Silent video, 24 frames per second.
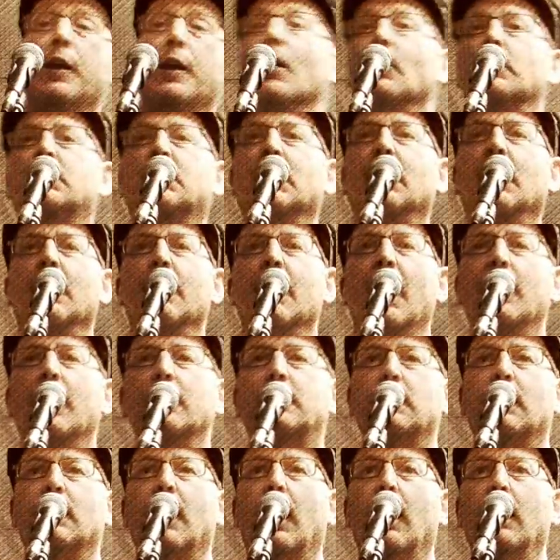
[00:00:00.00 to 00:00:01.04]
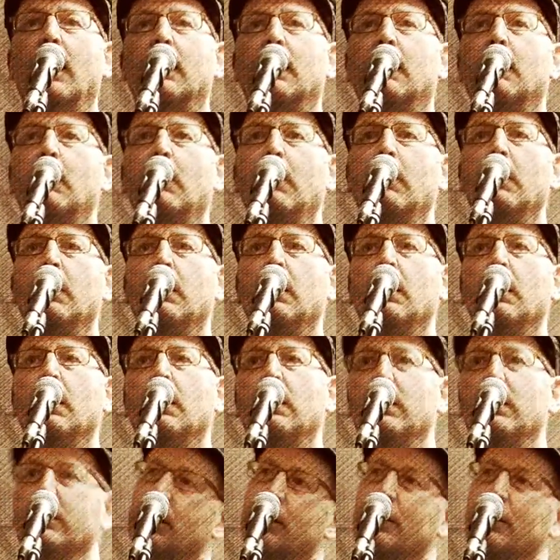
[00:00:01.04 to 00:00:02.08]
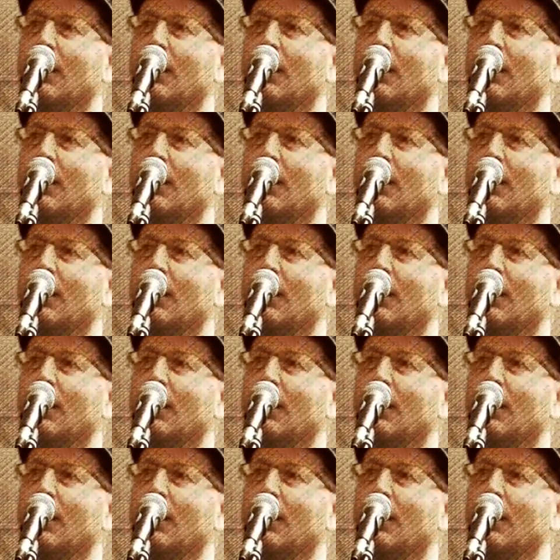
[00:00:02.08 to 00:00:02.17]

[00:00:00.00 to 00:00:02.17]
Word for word: not singing that tonight. Obviously,